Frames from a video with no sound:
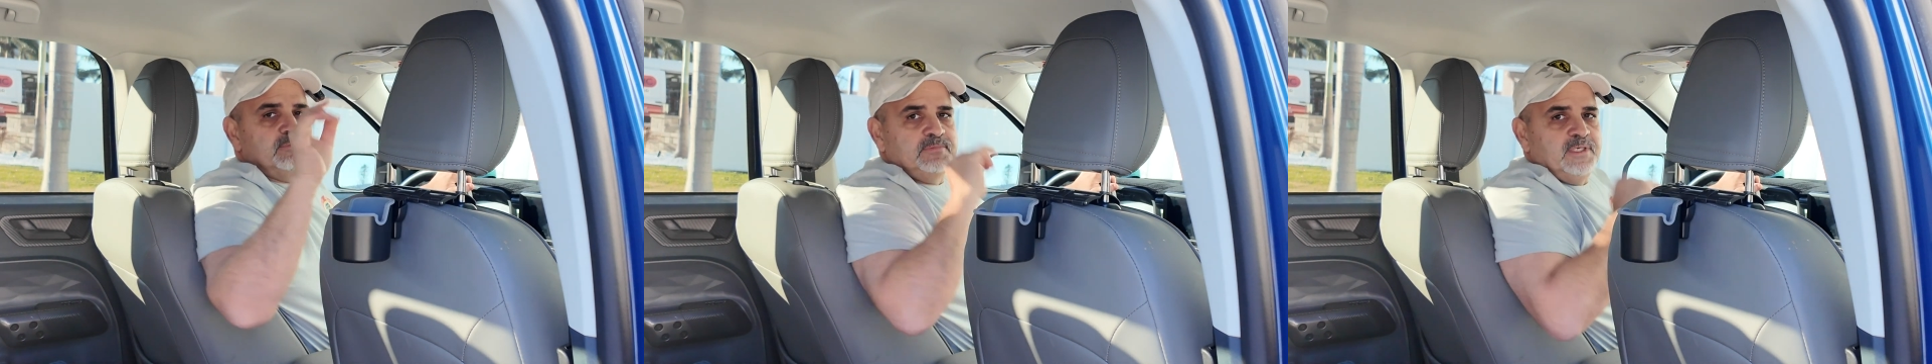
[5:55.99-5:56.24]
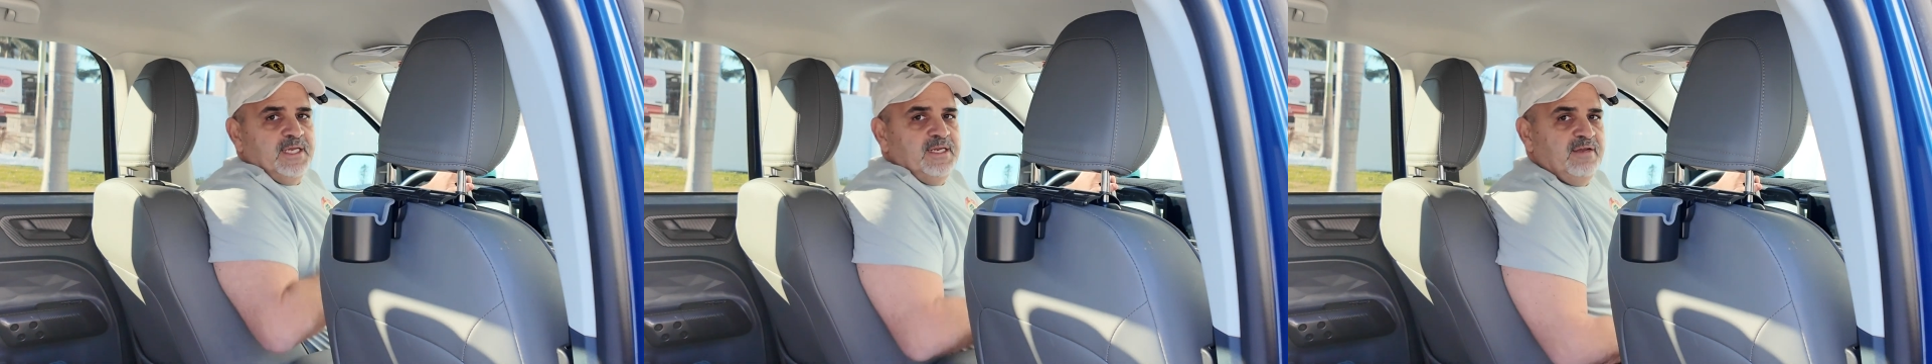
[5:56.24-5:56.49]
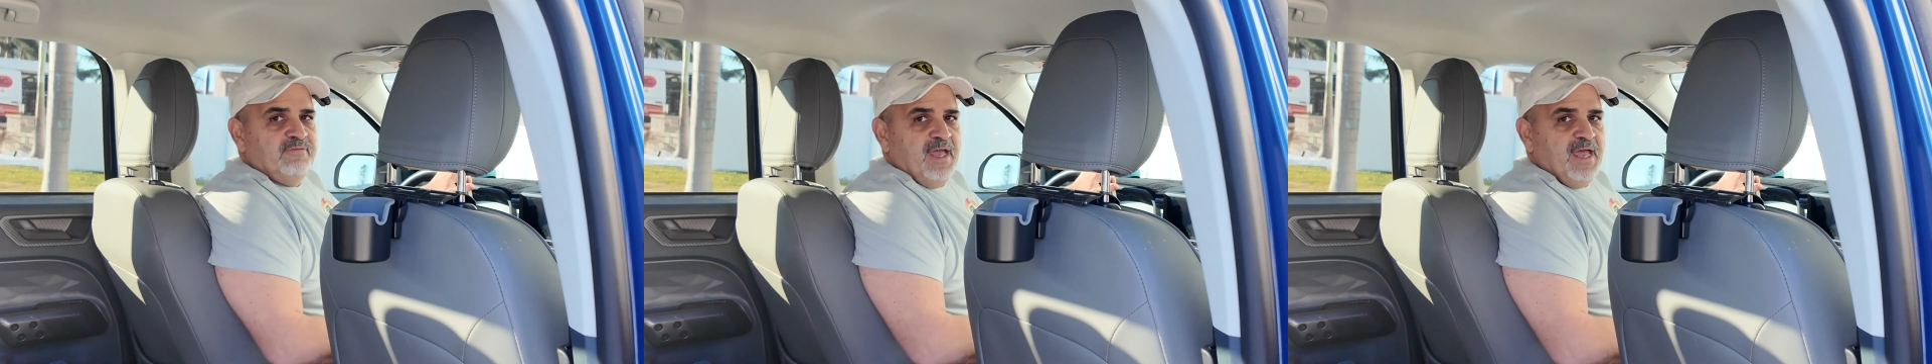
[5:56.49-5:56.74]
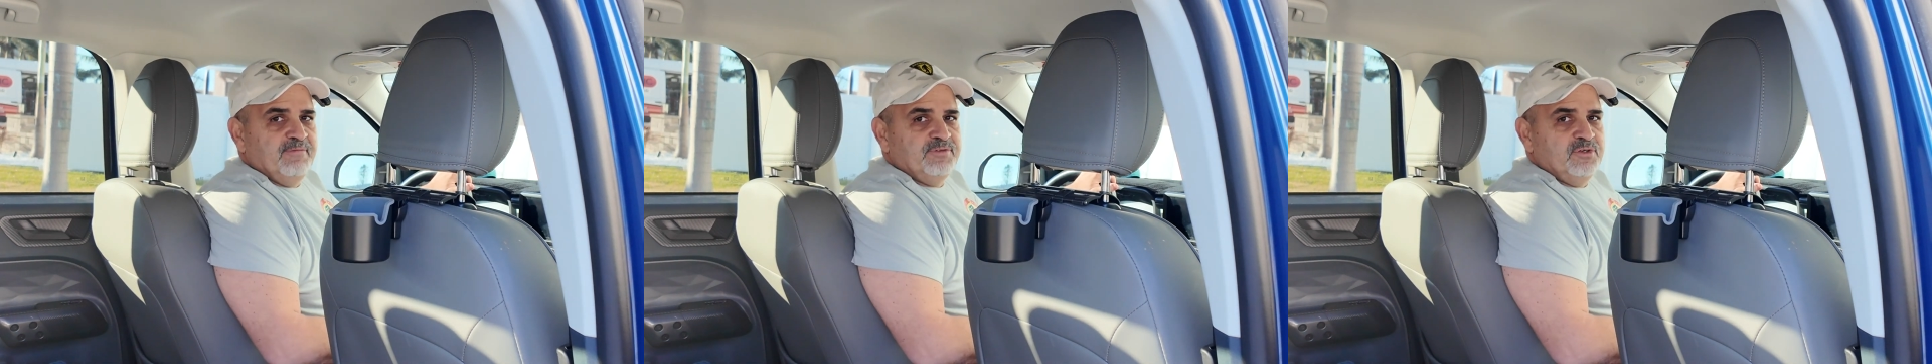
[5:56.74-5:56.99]
You can never
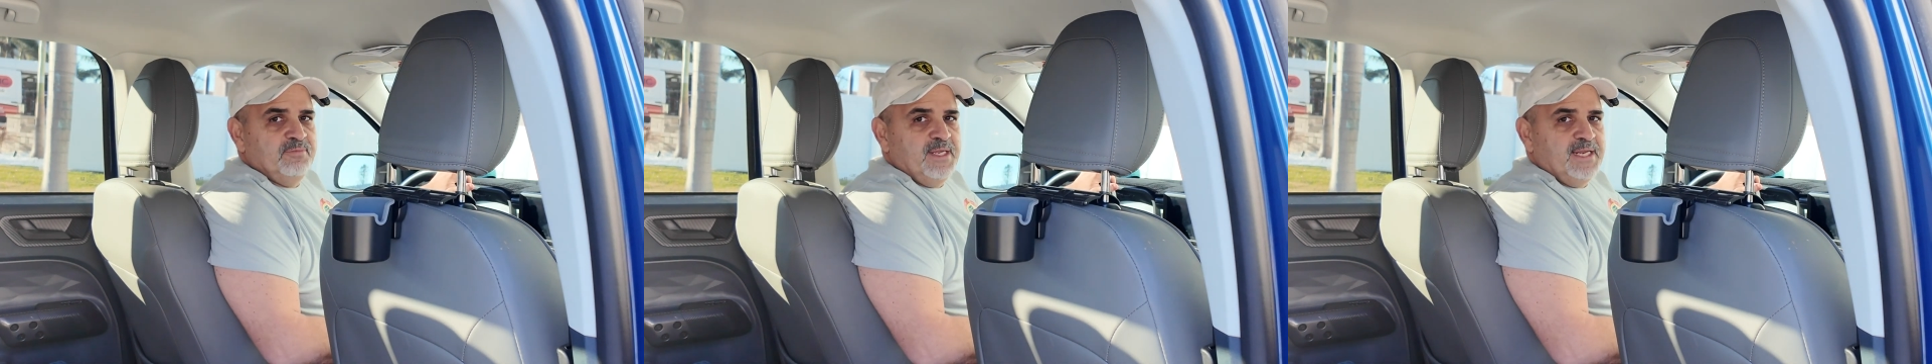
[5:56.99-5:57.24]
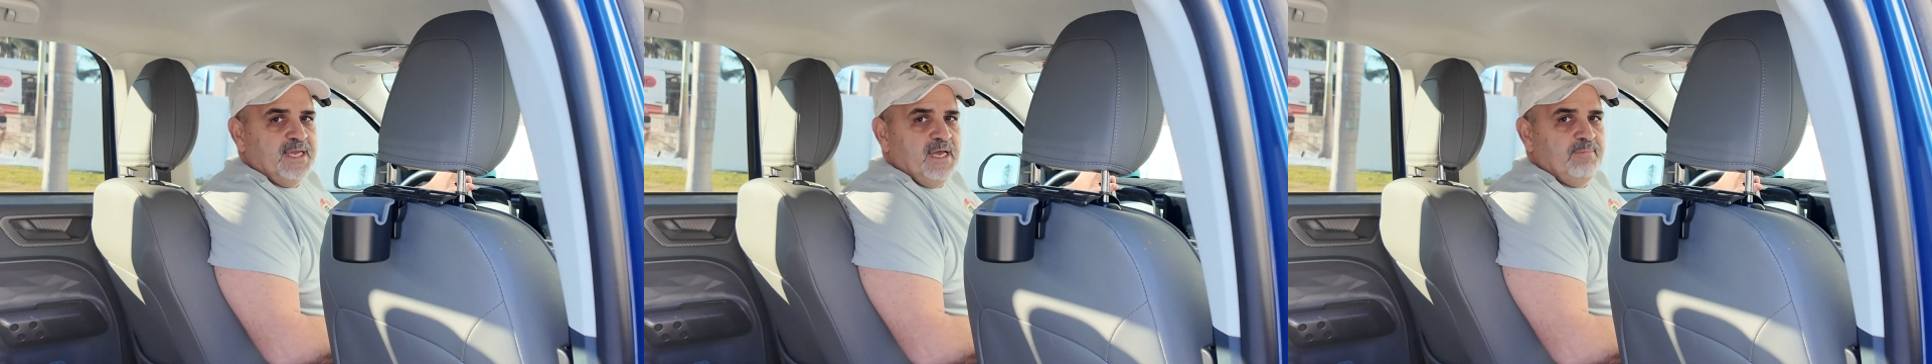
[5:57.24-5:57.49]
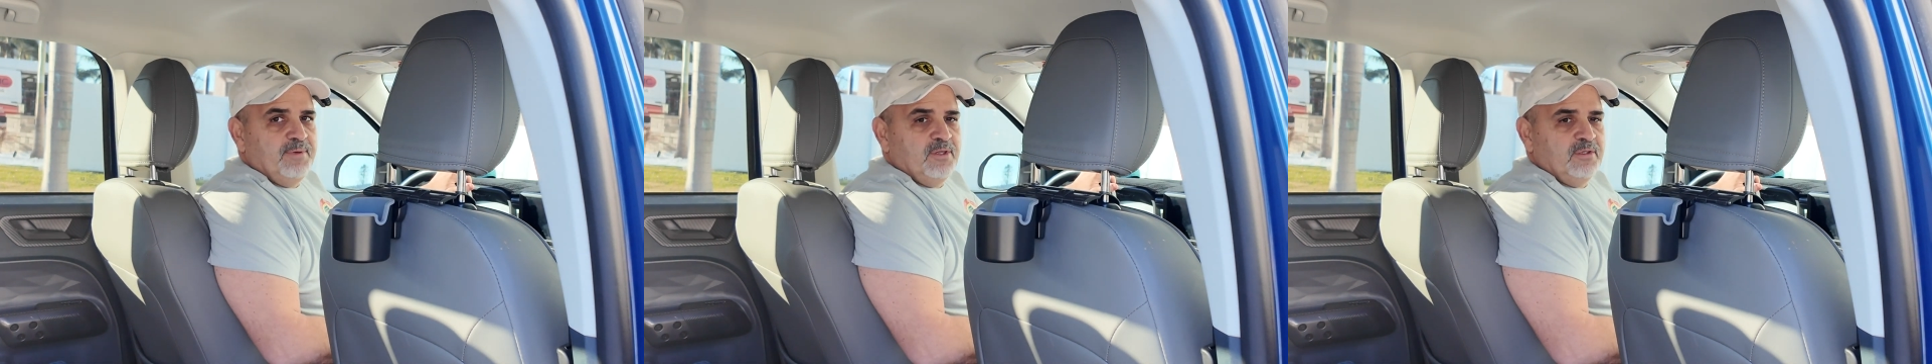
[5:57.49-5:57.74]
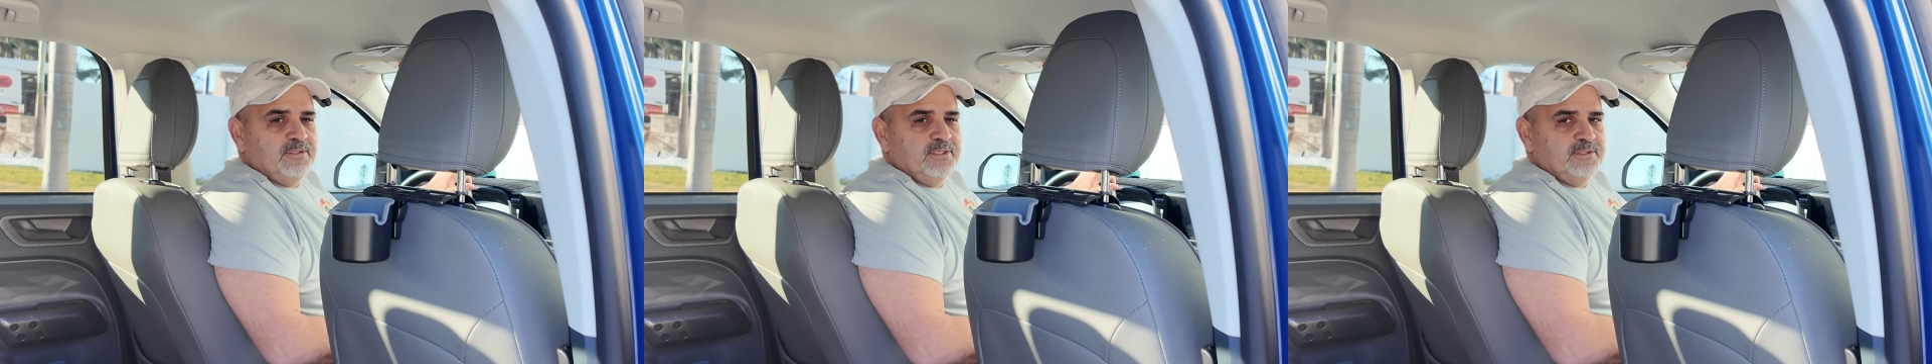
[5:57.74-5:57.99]
have too many cup
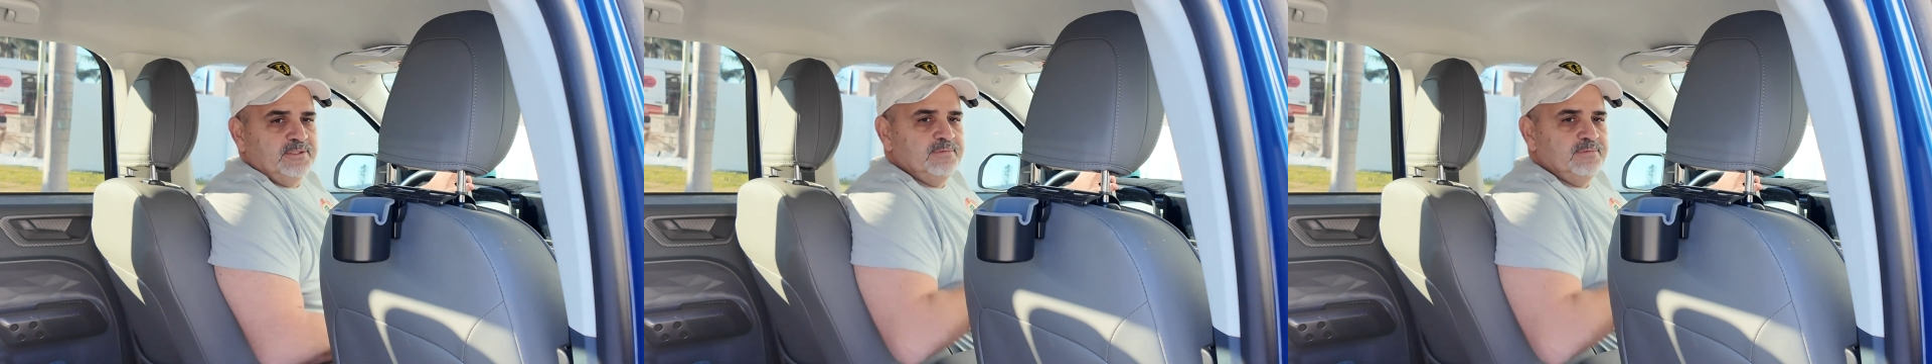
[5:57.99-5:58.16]
holders.